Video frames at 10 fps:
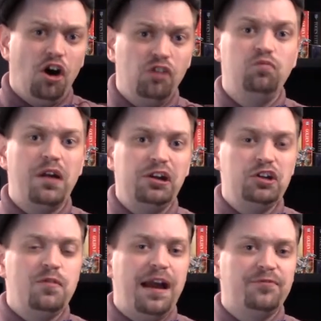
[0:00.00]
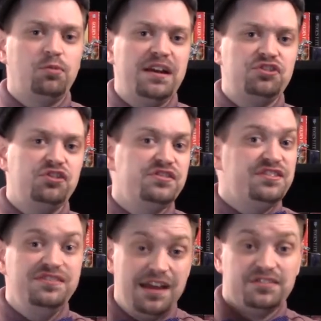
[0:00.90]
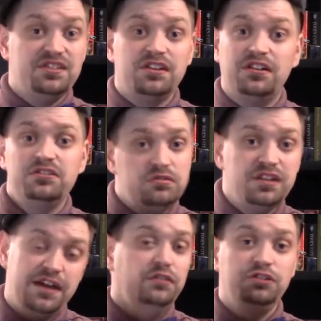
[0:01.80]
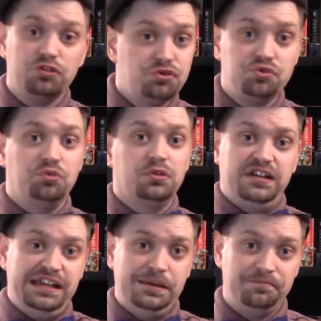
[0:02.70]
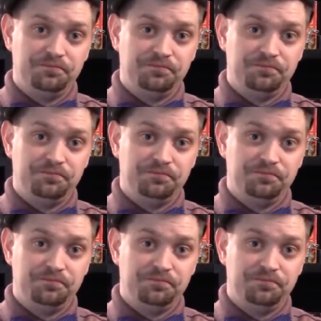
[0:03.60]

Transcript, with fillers: on where you have questions necessary to tell your story.